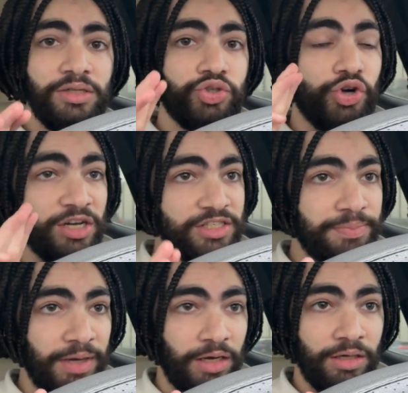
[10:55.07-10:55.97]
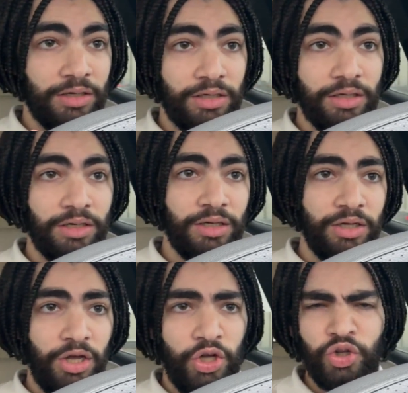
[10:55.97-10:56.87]
trust me,
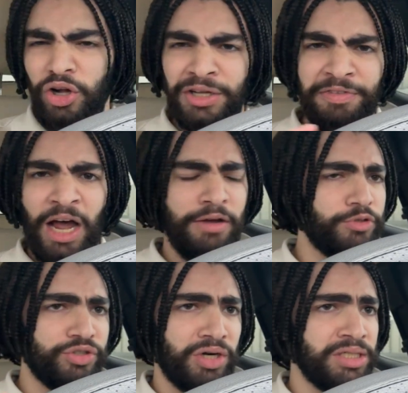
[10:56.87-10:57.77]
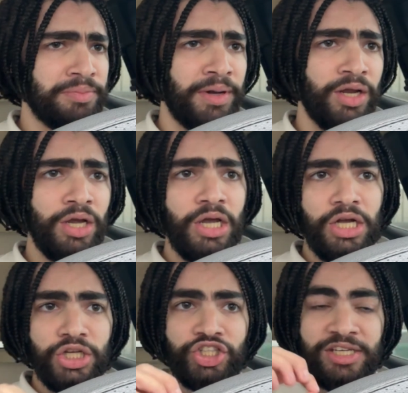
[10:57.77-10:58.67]
you don't even have to trust me,
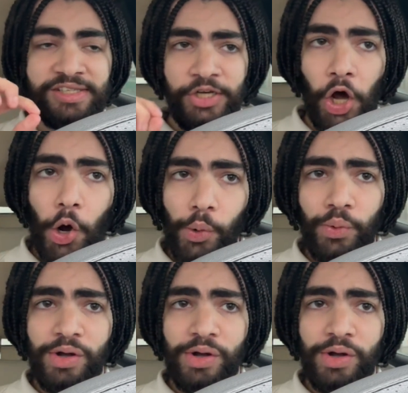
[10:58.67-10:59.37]
just know